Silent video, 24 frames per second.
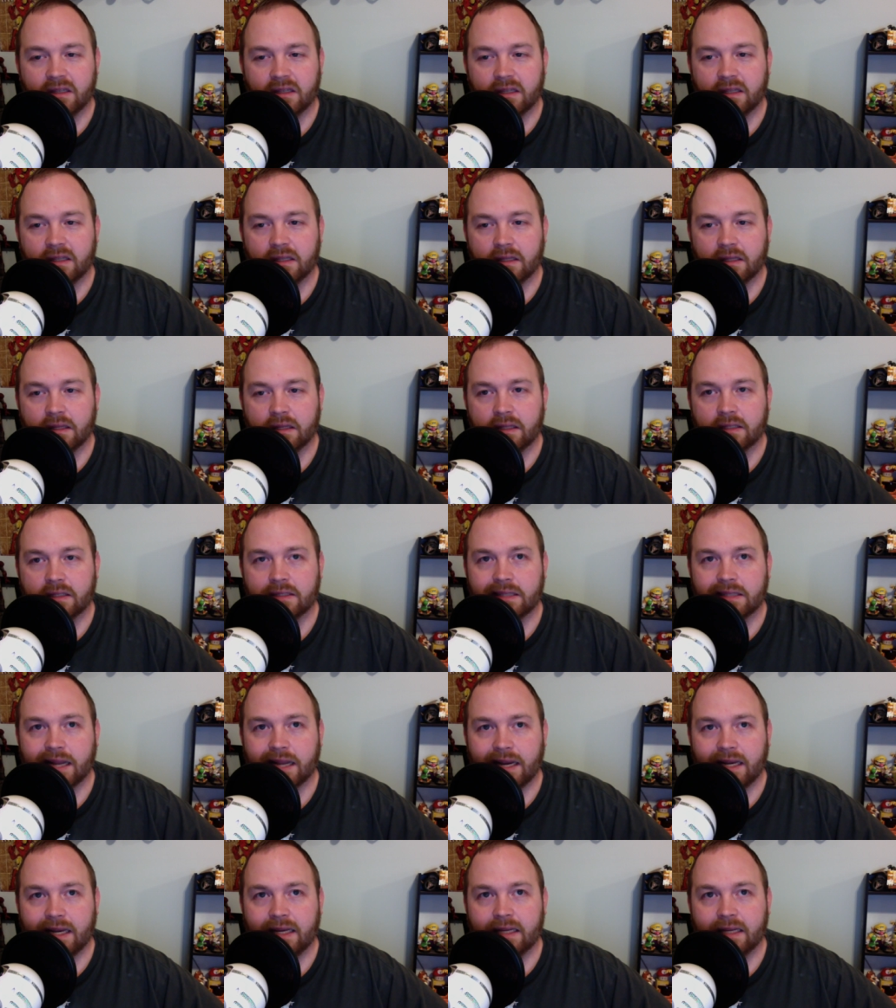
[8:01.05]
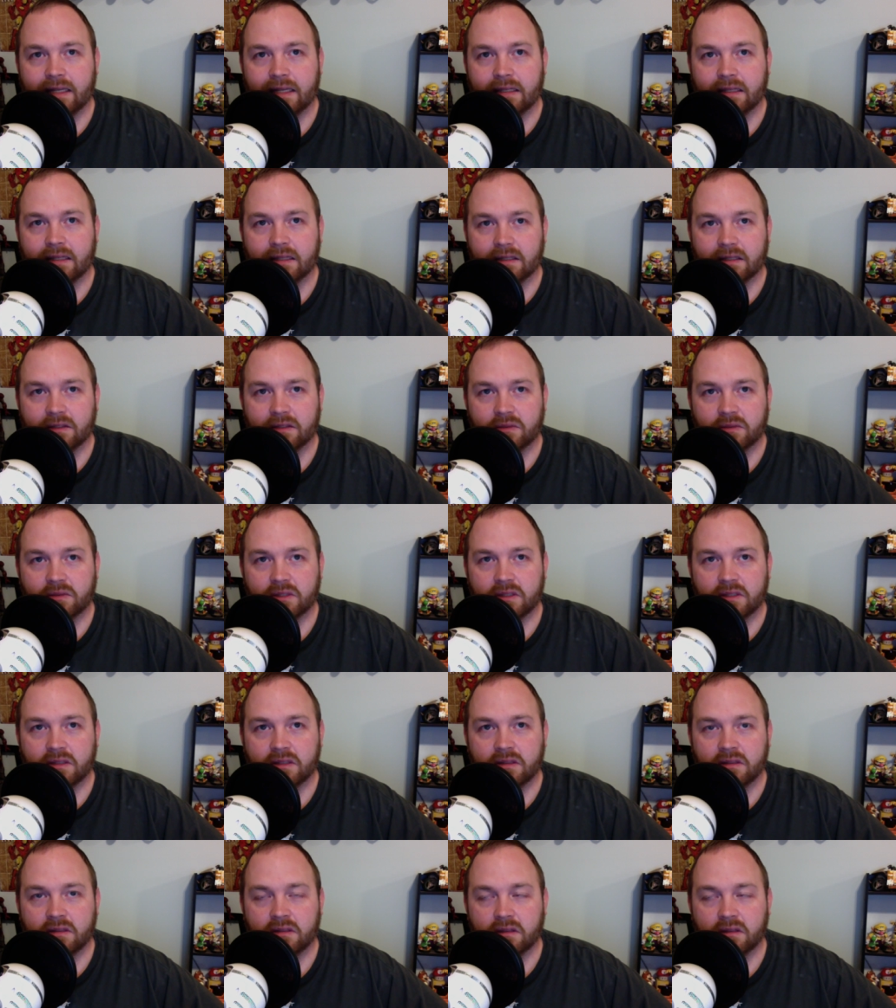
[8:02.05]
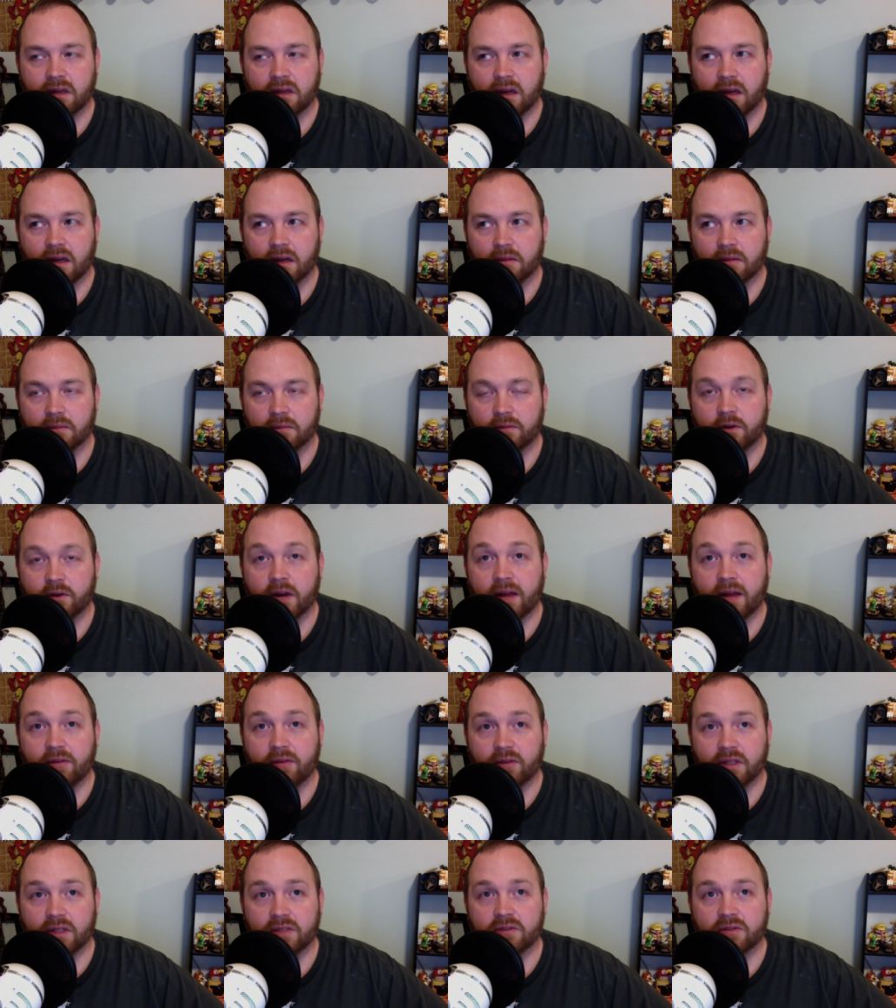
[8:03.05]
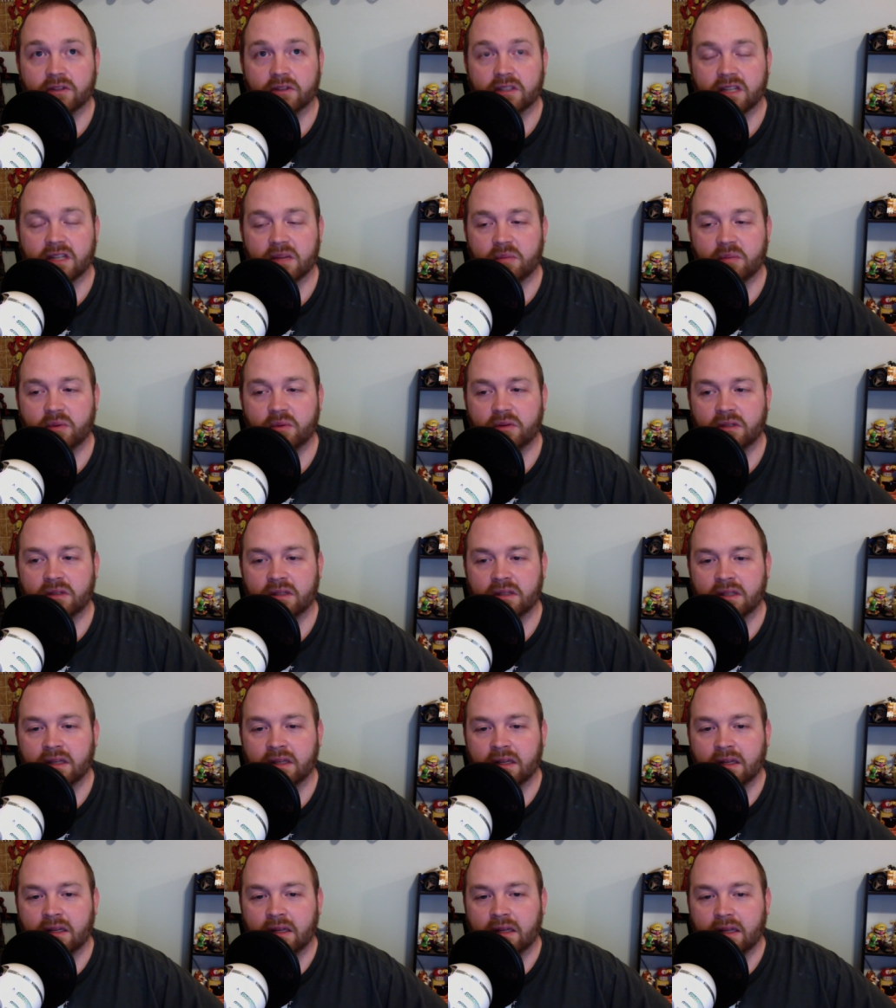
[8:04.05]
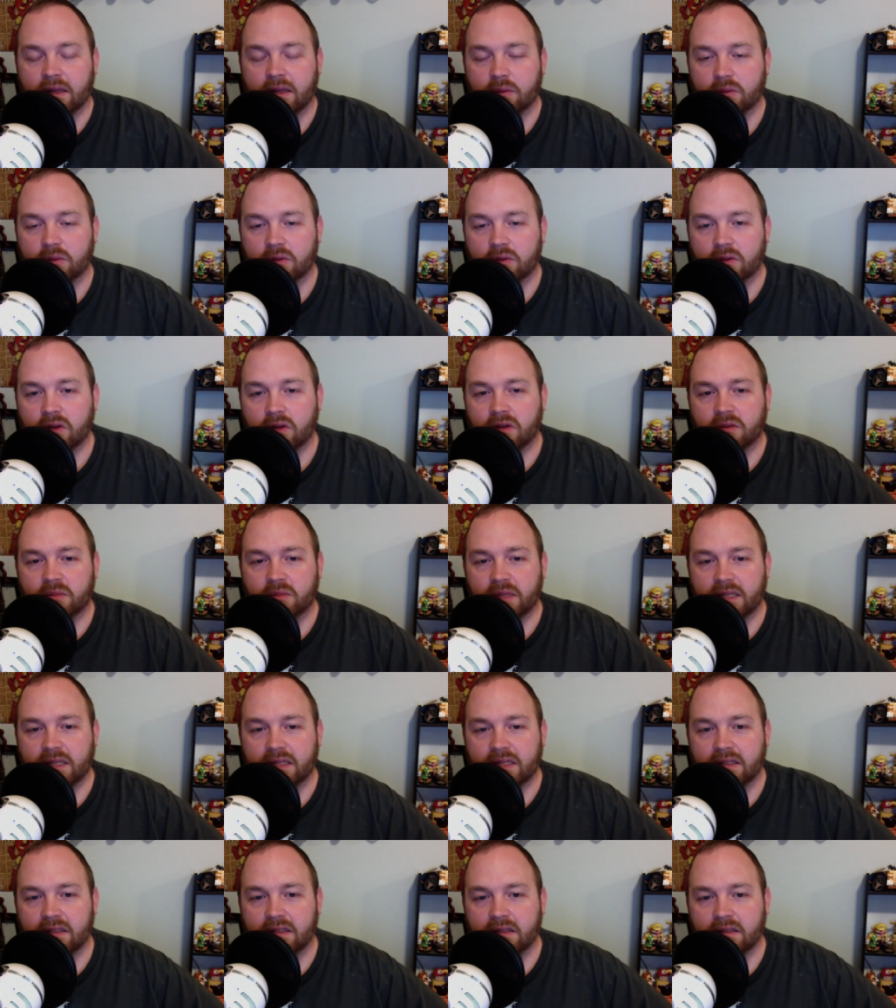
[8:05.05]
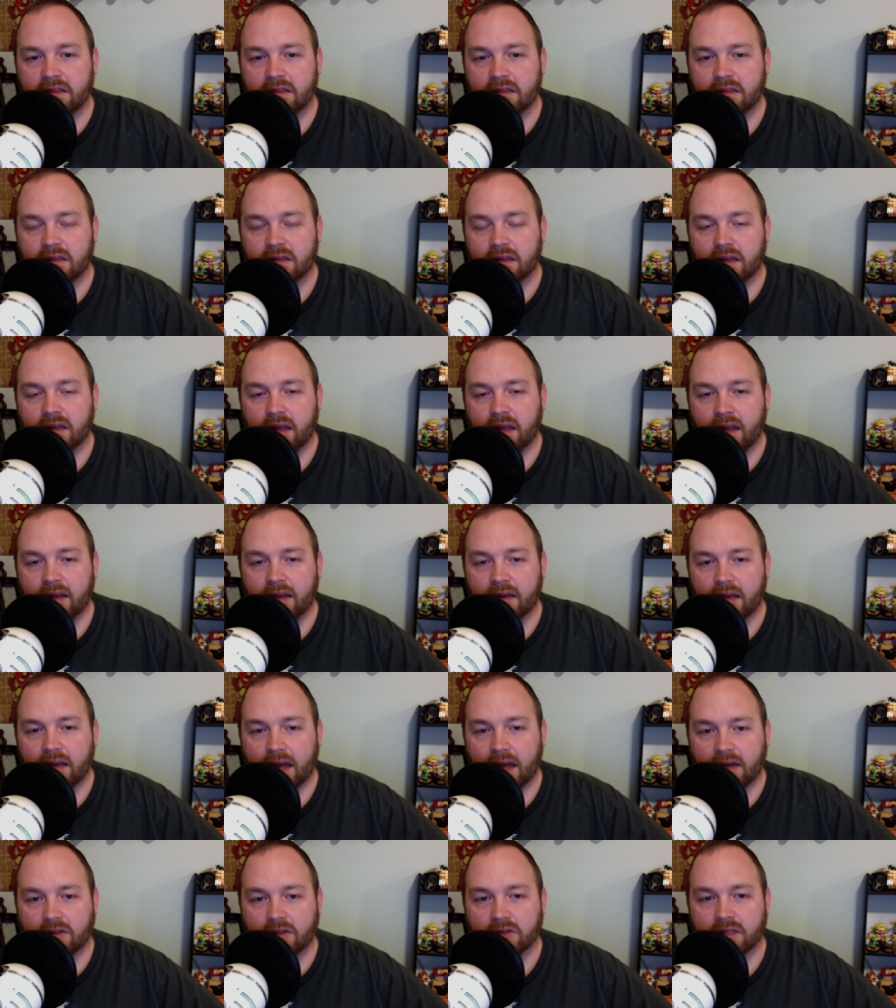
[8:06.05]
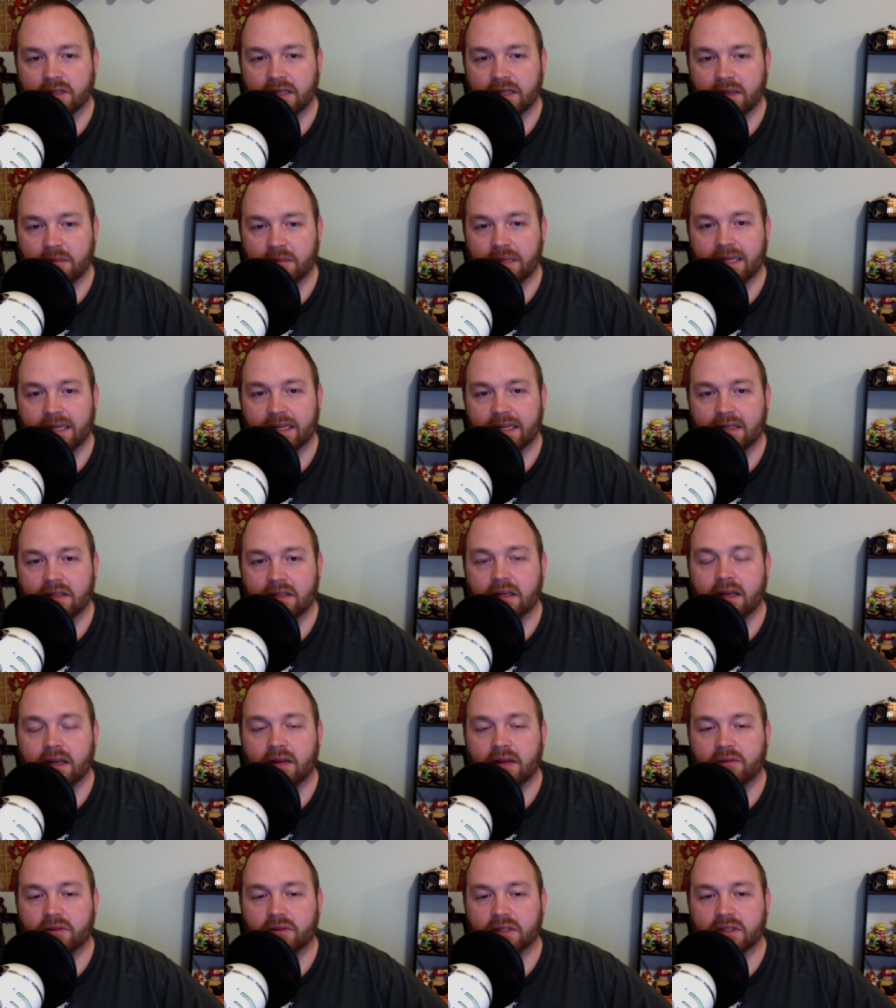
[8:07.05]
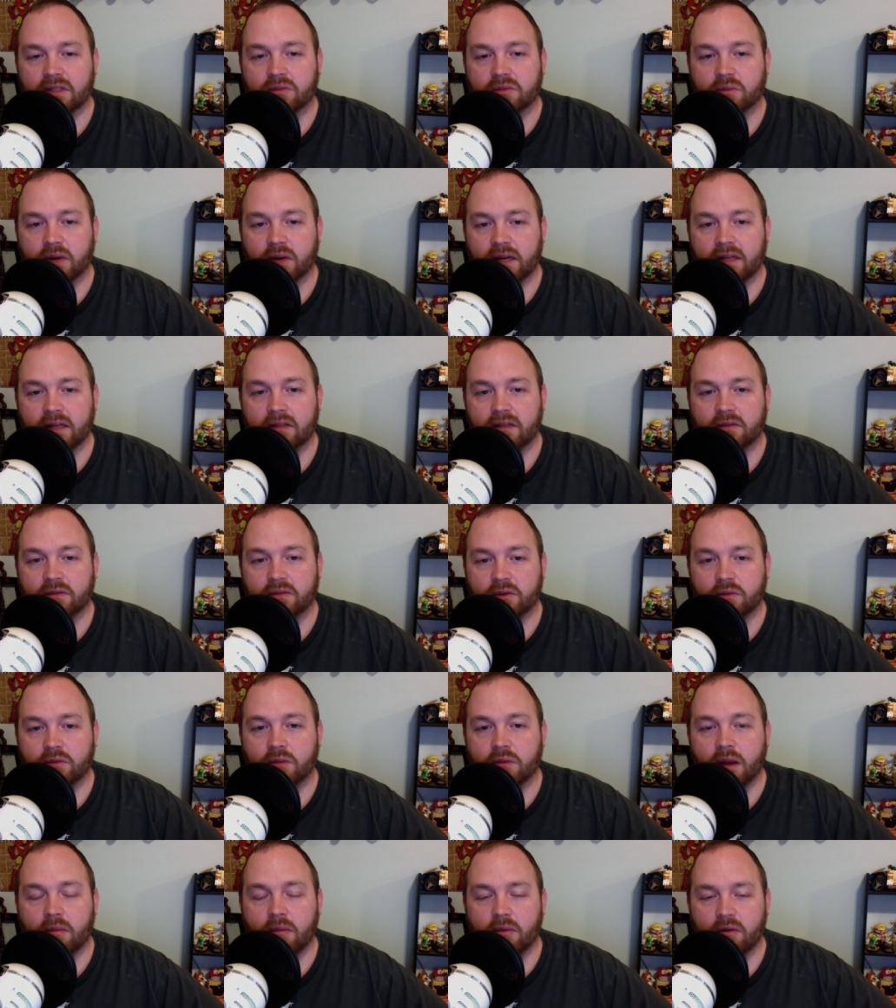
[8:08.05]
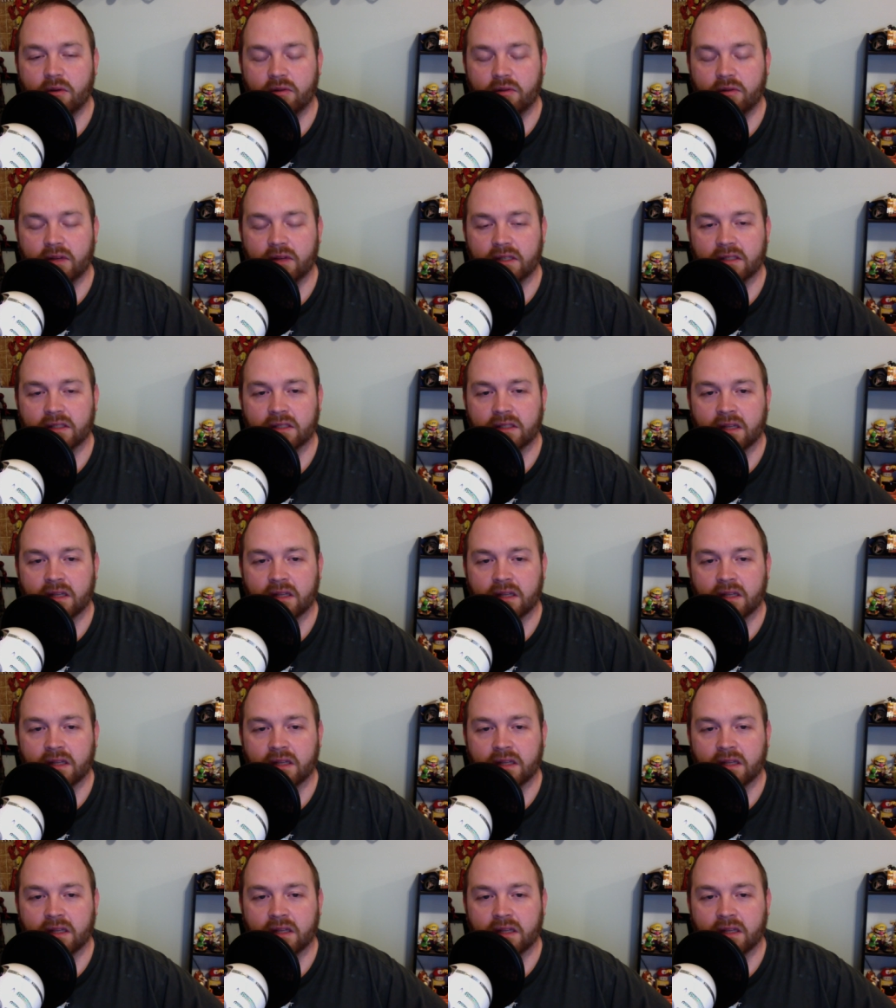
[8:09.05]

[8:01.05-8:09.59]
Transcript: the signing into this one for Netflix, for example, it will log me in and actually get me into Netflix ready to view my movies